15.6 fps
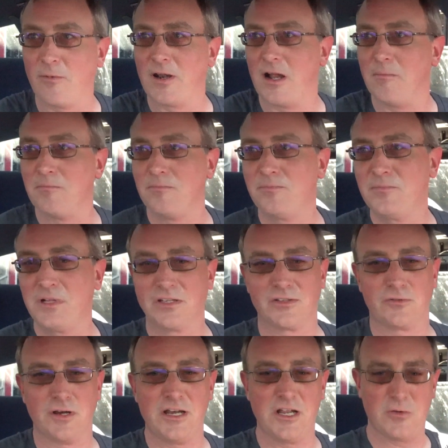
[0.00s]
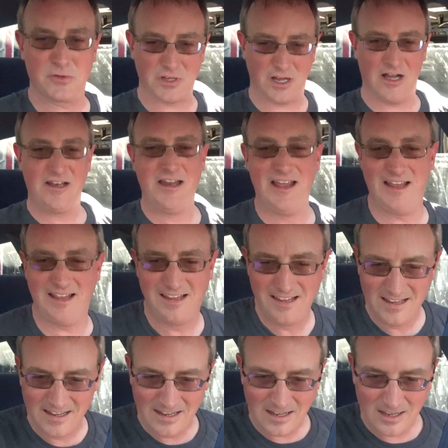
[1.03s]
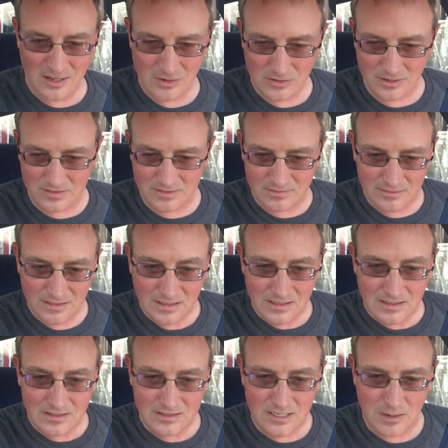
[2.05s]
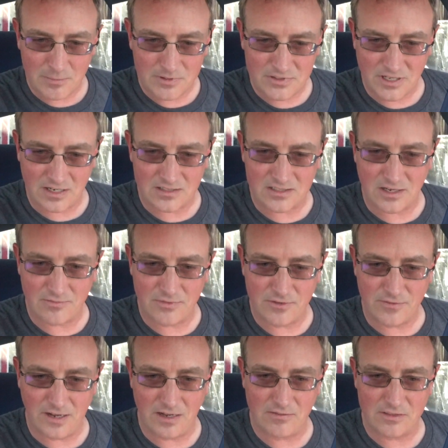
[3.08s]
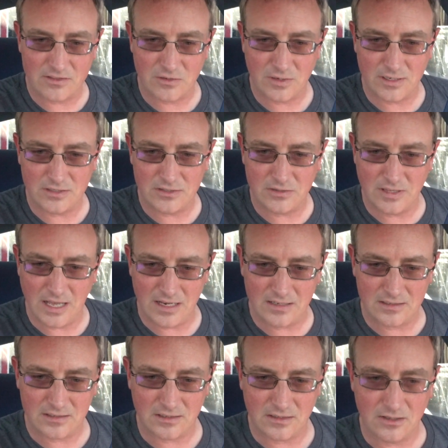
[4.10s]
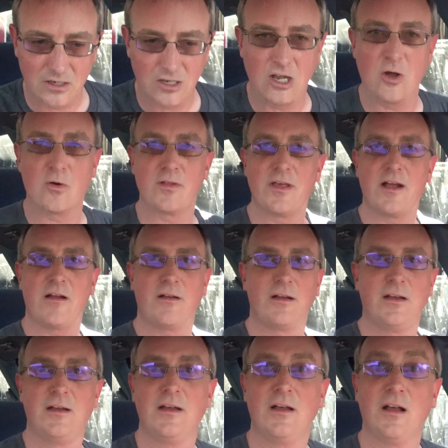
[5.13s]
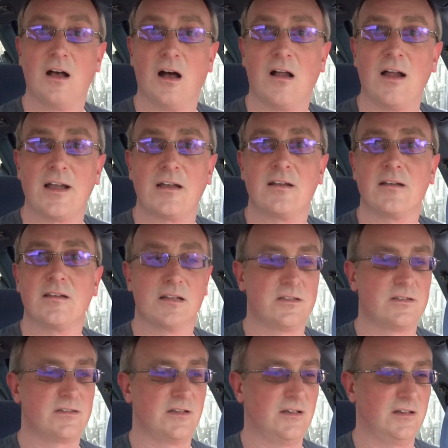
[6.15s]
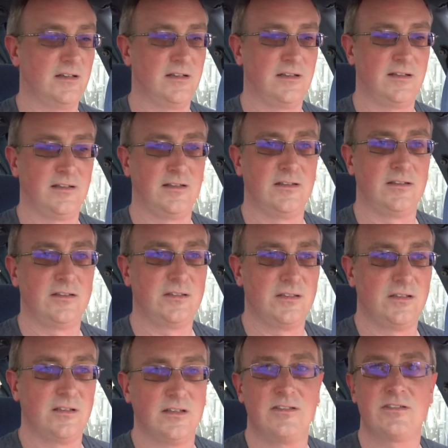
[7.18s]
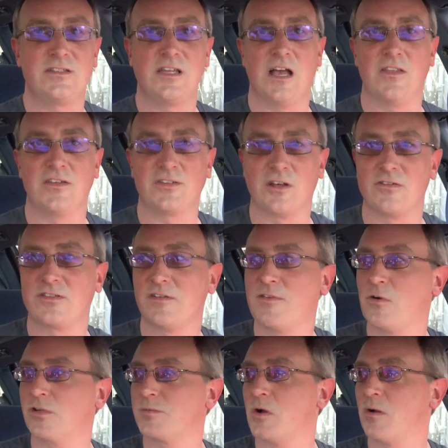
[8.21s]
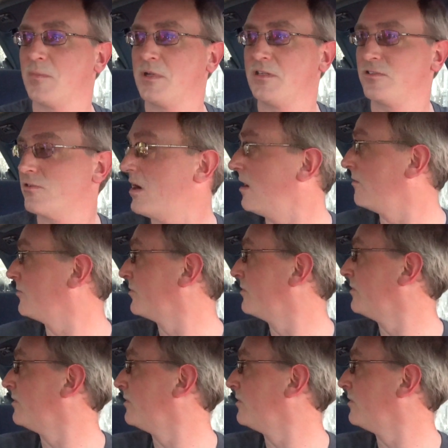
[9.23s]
went up because the radio was on. Oh, good. Temp is set on 75. Let's go ahead and do that a little lower there. All right, let's see how this 170 horsepower beast drives.